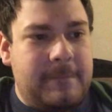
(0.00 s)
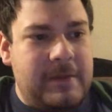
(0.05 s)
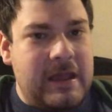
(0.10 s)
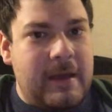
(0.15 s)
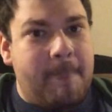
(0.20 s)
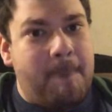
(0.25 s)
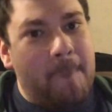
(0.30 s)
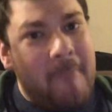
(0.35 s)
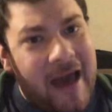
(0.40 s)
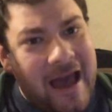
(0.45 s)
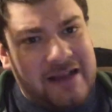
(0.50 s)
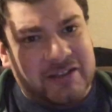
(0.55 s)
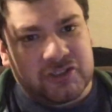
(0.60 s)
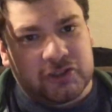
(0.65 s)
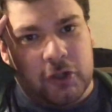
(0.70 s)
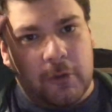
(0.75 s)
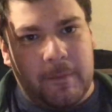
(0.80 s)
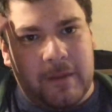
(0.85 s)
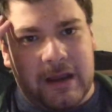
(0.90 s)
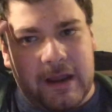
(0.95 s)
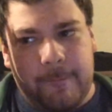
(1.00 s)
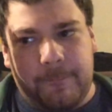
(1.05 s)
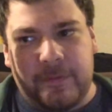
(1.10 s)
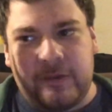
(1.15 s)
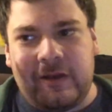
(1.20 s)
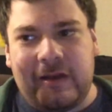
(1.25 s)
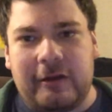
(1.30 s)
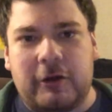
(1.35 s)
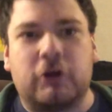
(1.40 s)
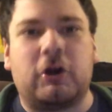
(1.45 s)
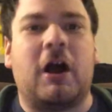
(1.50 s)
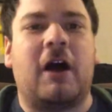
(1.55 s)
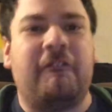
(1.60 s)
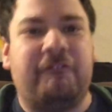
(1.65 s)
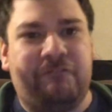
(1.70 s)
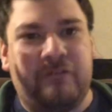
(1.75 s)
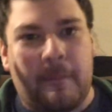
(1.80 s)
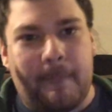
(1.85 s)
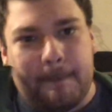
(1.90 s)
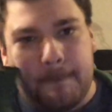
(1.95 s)
be a master manipulator
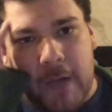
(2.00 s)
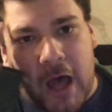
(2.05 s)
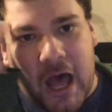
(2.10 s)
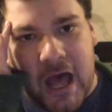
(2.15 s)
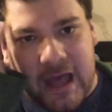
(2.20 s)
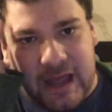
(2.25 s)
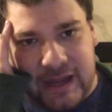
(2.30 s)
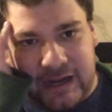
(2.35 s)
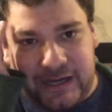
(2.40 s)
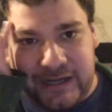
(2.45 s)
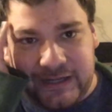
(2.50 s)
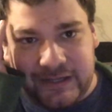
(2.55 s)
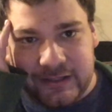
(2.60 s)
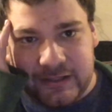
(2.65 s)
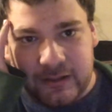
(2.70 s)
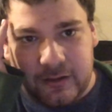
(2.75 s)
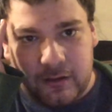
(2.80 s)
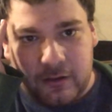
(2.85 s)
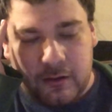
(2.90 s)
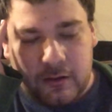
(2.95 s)
of the mind.